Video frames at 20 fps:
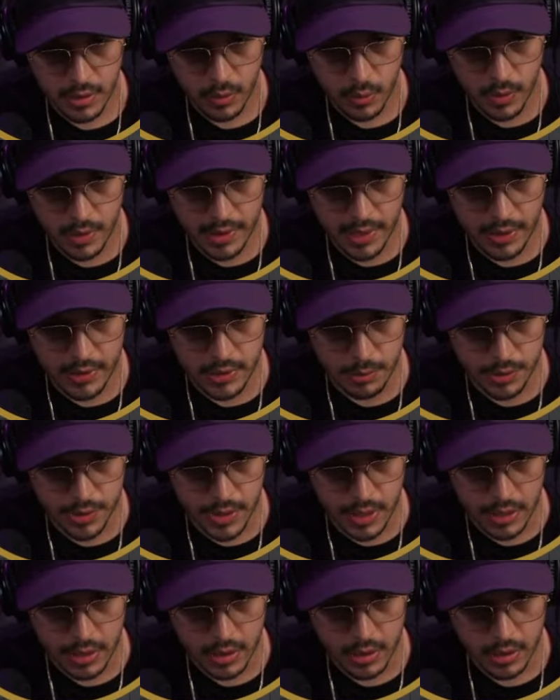
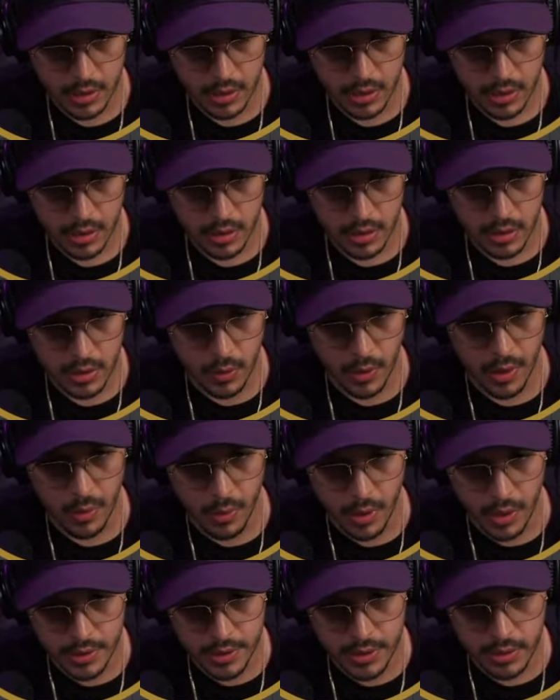1000%. Do I
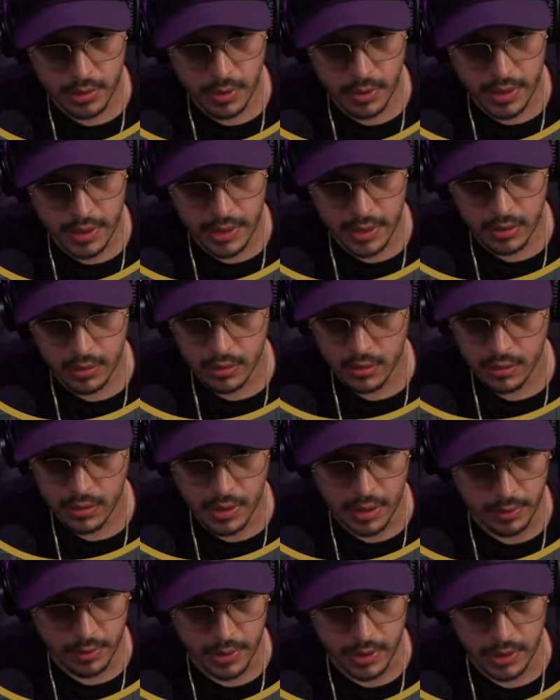want to right now?
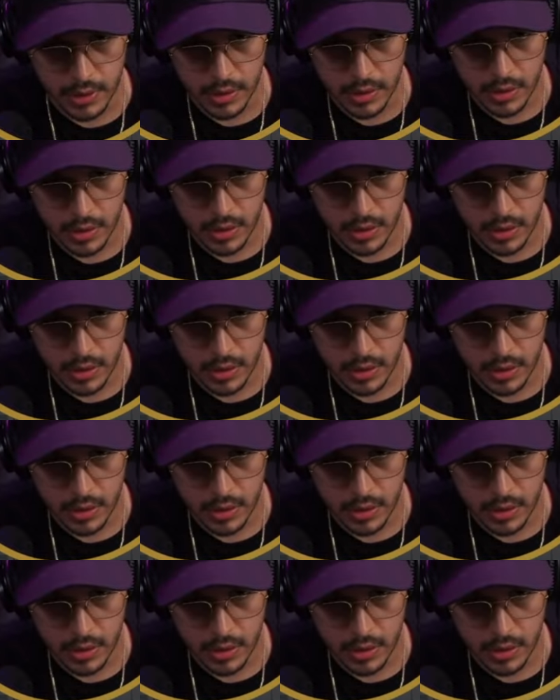Not really.